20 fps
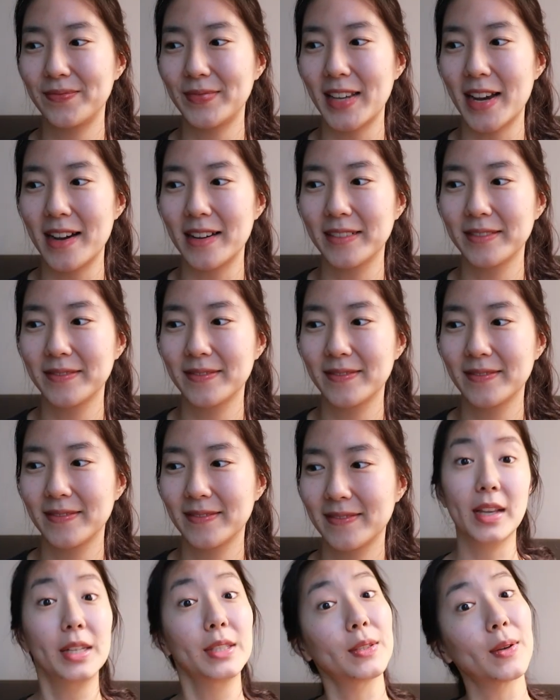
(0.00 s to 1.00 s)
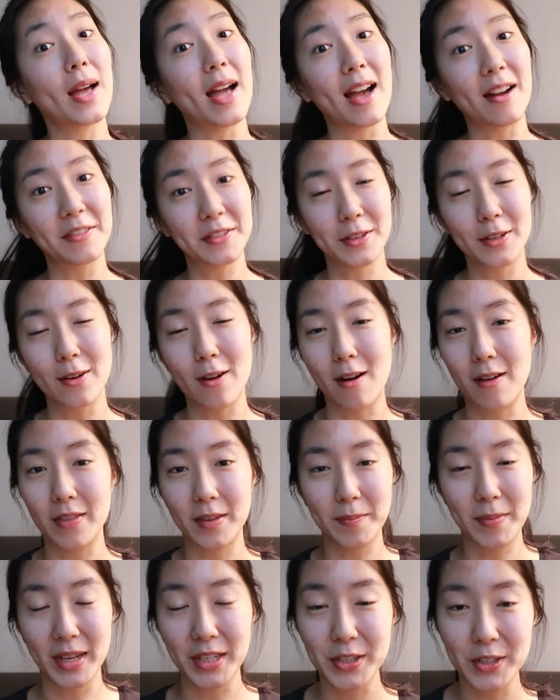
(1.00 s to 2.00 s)
yeah. So after all
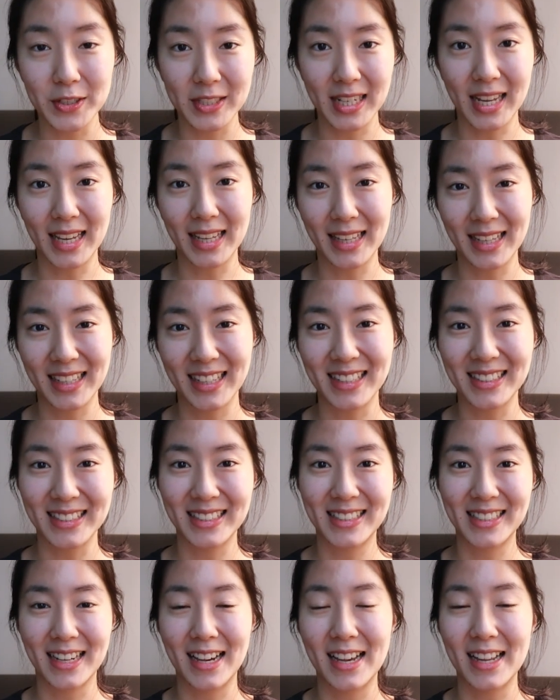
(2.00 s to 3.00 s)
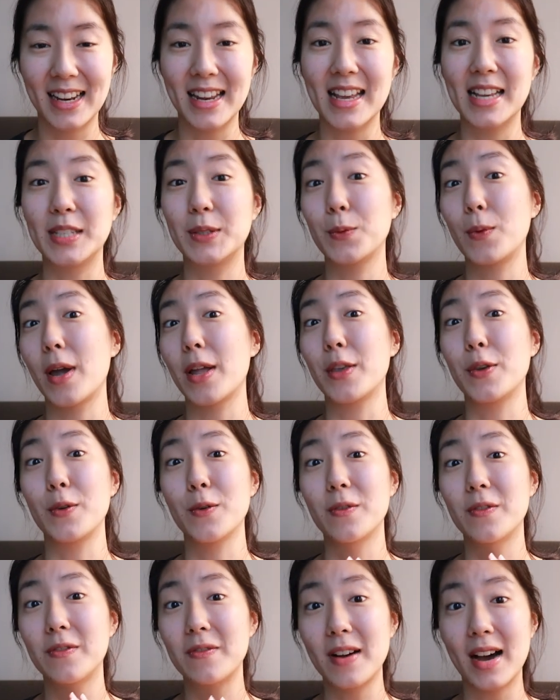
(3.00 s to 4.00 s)
the picture taking is done is when
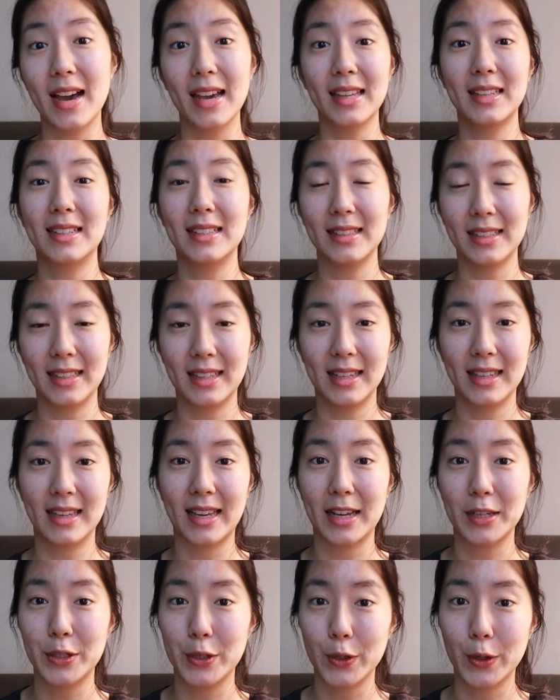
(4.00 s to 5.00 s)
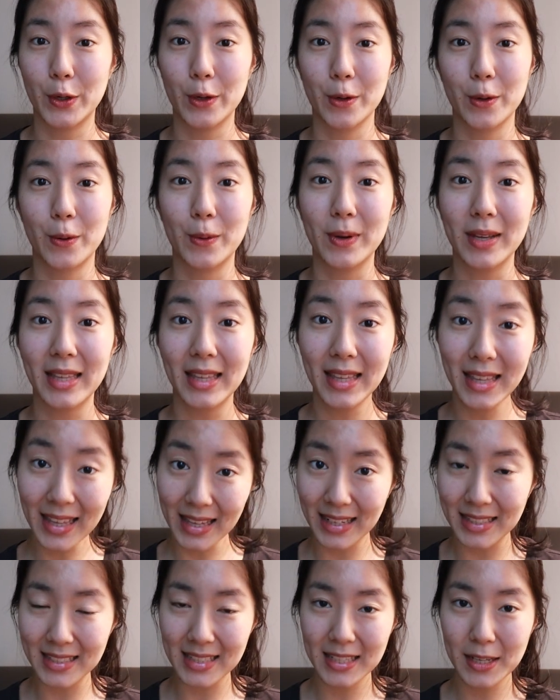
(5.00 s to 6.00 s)
you finally get to go
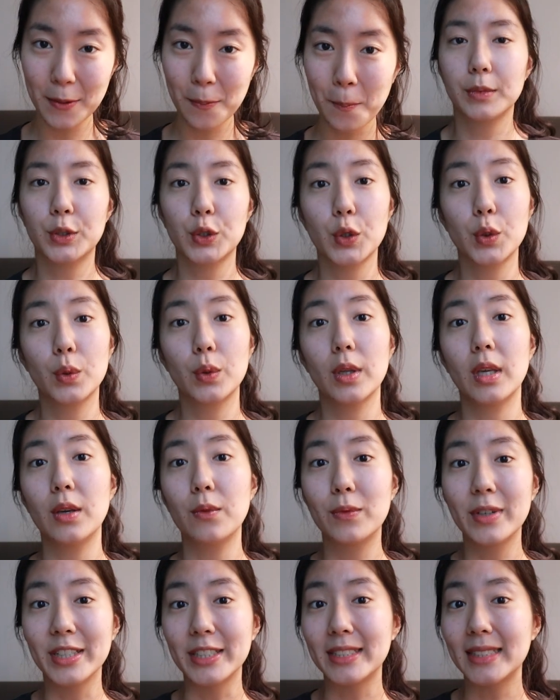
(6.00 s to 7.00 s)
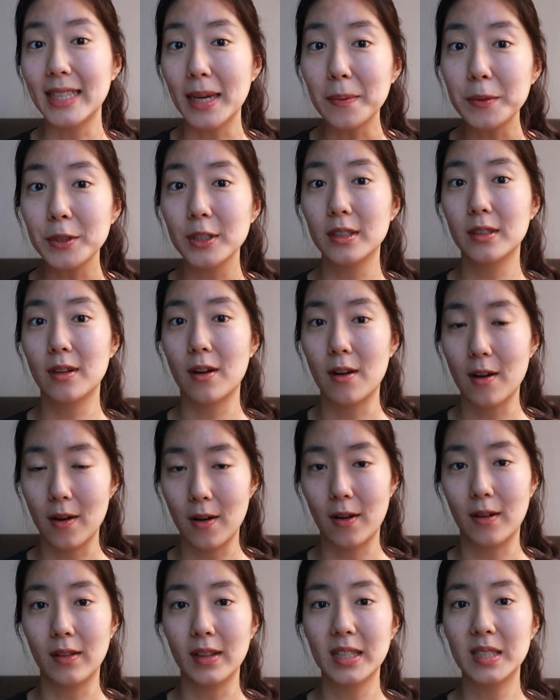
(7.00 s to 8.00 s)
eat. So the reception
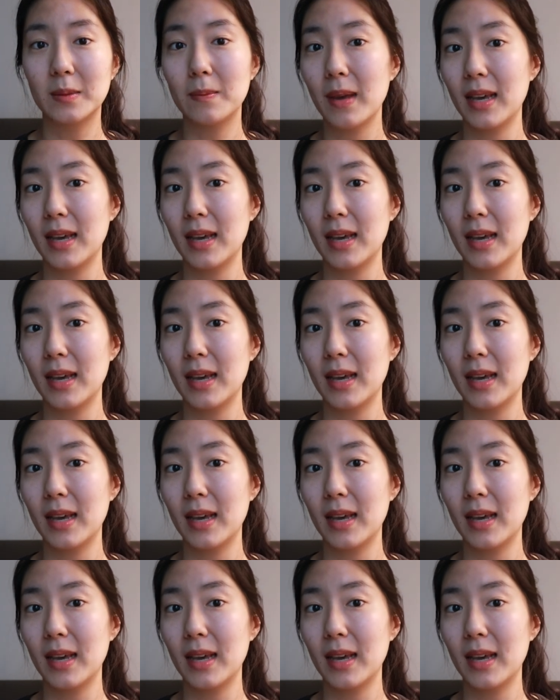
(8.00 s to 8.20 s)
hall is